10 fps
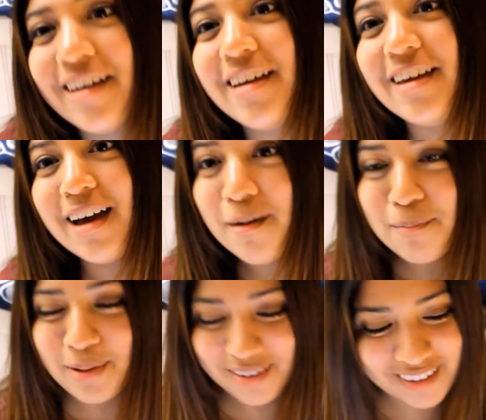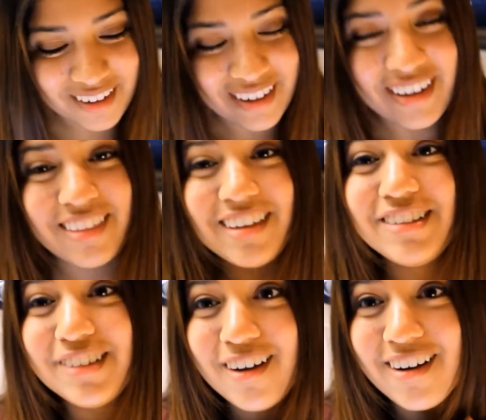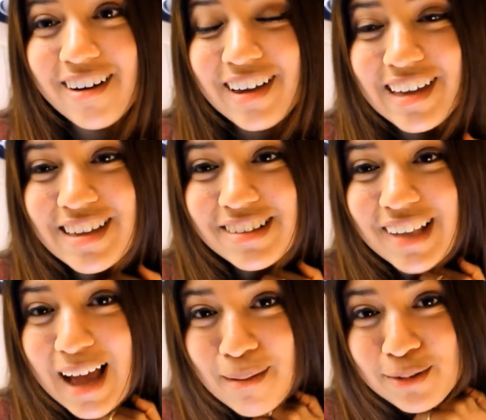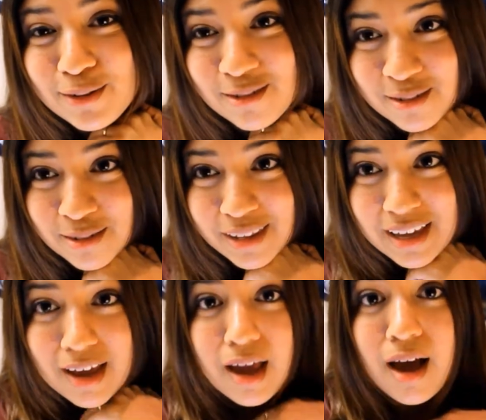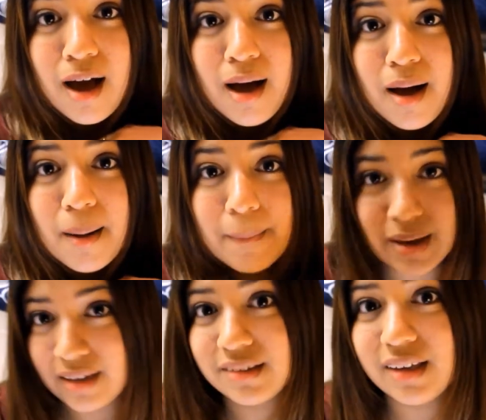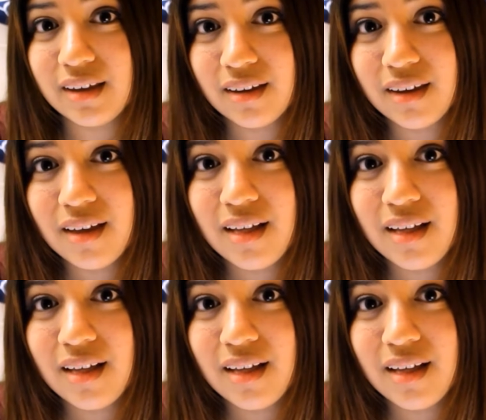Yup, this song is absolutely amazing.